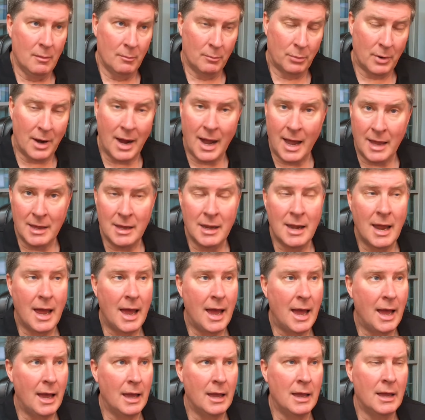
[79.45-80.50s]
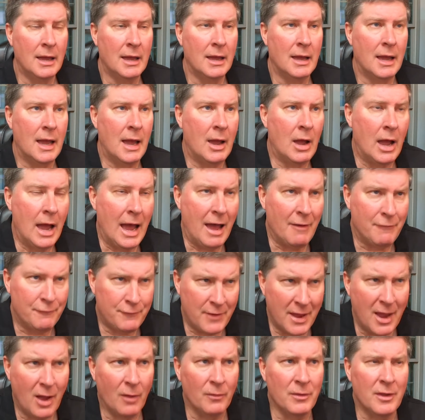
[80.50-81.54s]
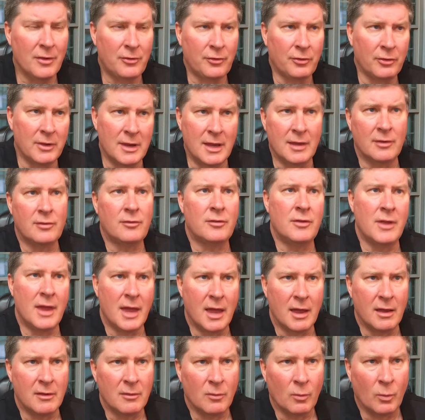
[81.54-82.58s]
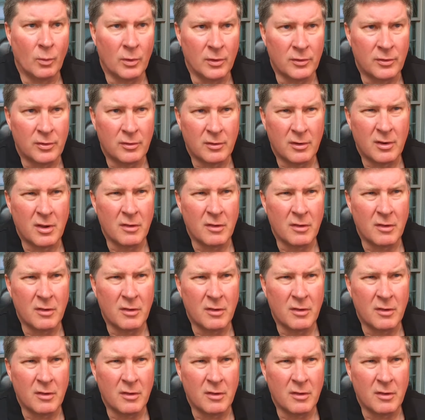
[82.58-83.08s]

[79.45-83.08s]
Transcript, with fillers: Brian and I found this list that was